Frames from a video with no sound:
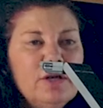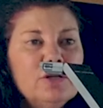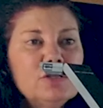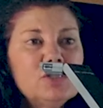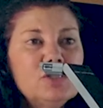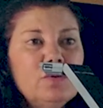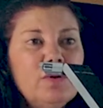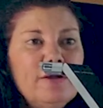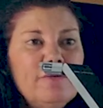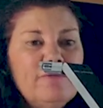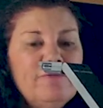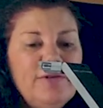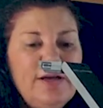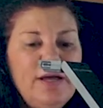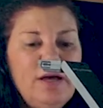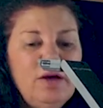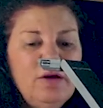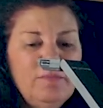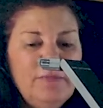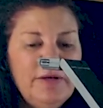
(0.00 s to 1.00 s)
So I
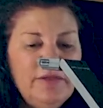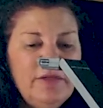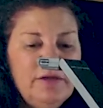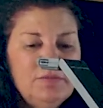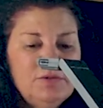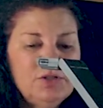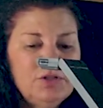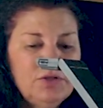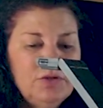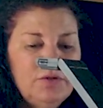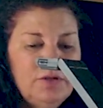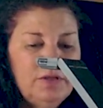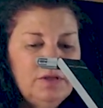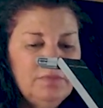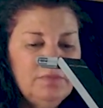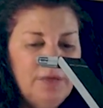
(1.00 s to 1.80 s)
found by them turning the